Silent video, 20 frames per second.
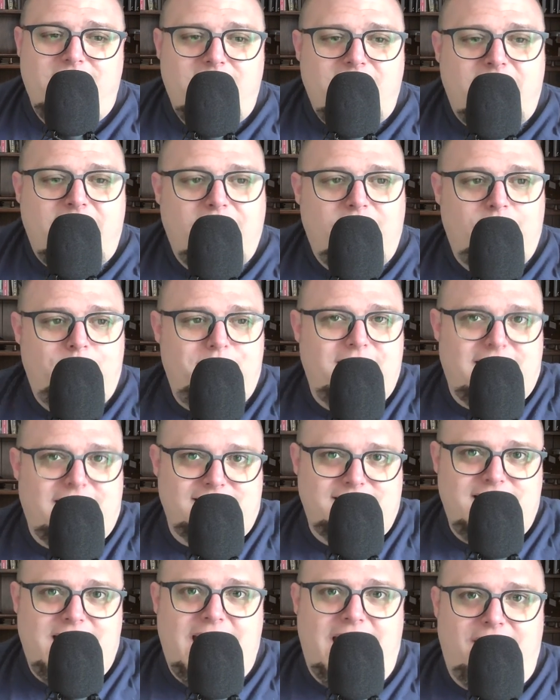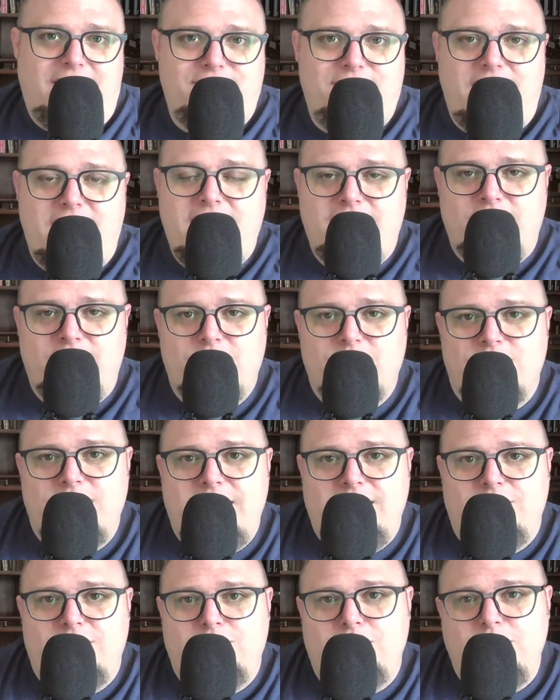I hope you guys have a
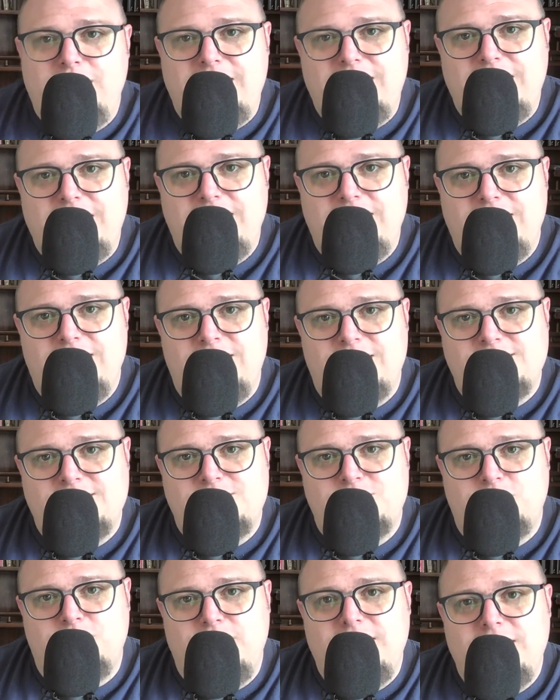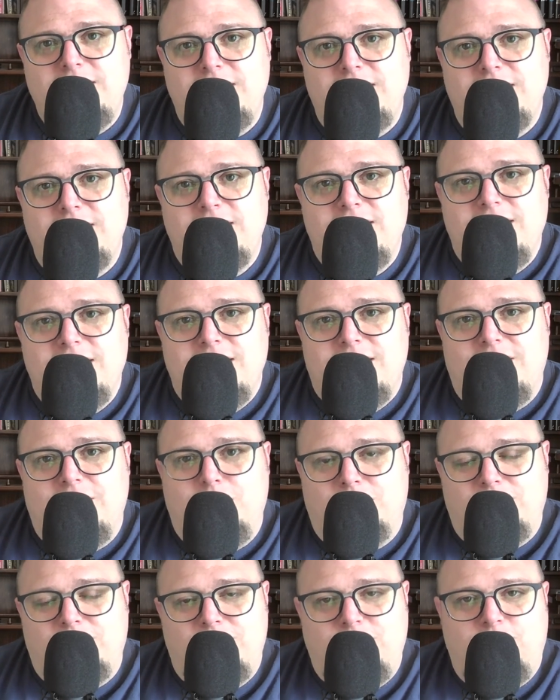great week this week.
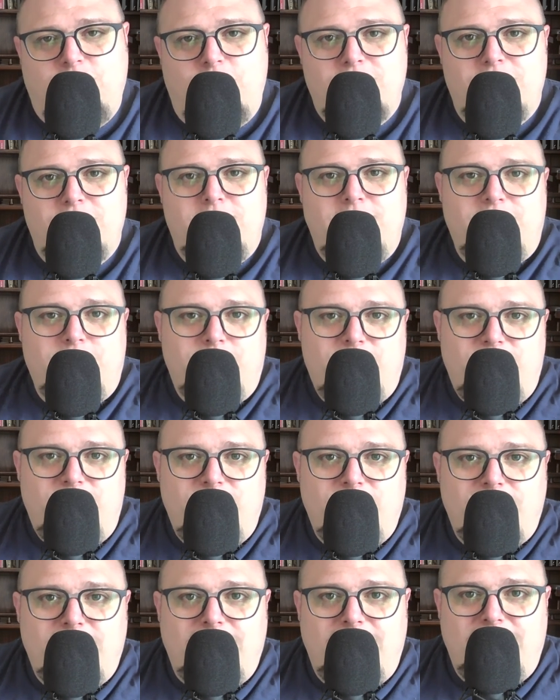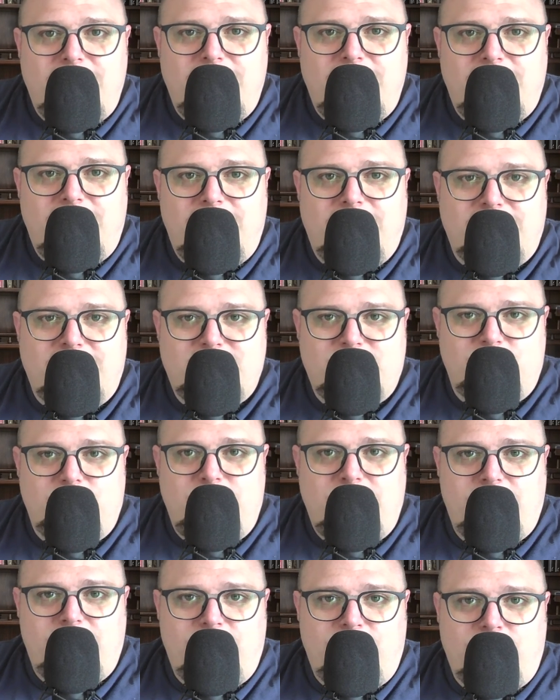We'll look forward to being with you again next
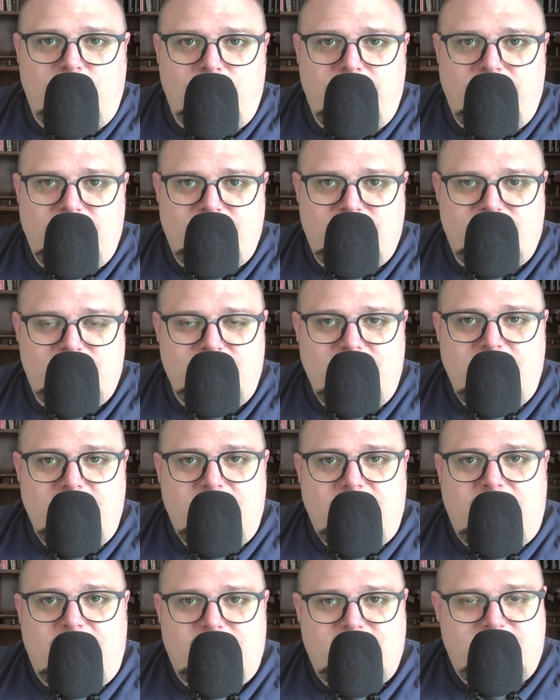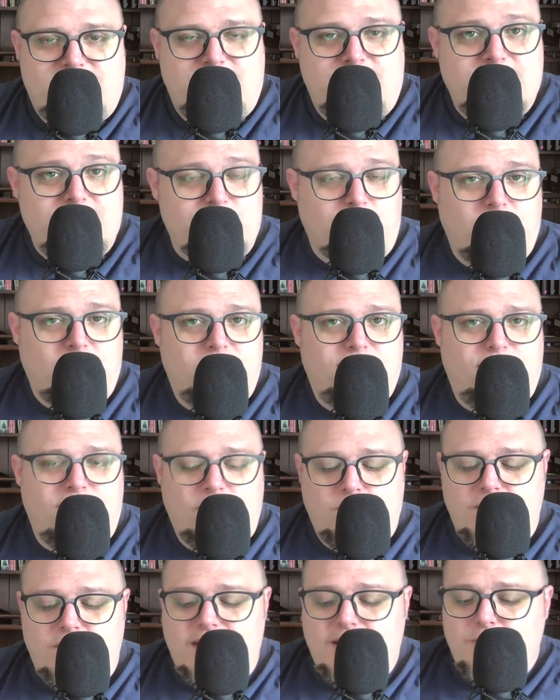week for this series Word for the
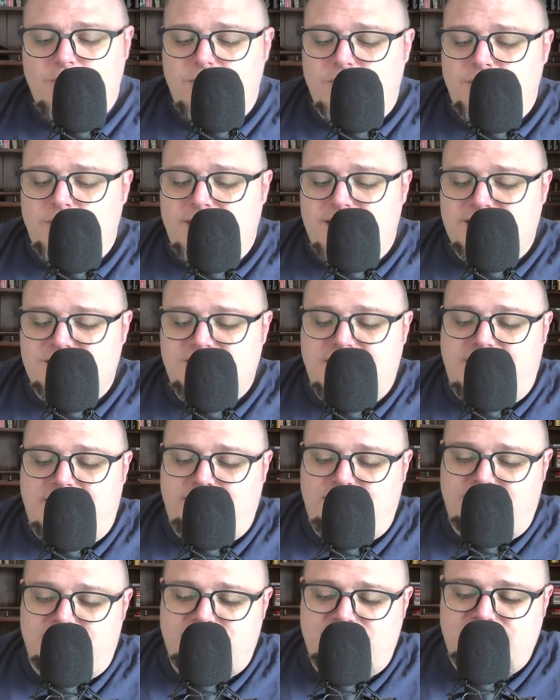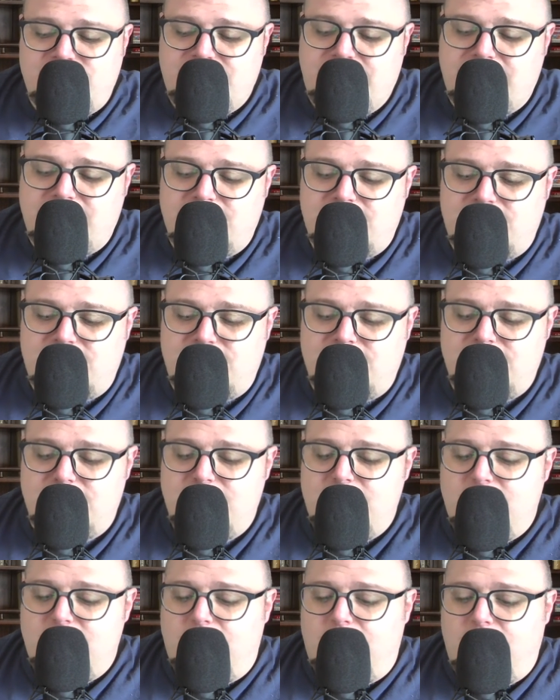Week. We will be in chapter 6
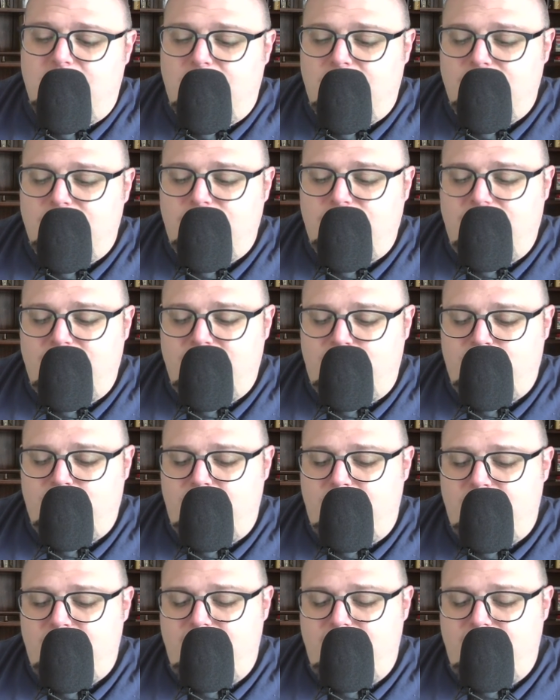of the Prayer of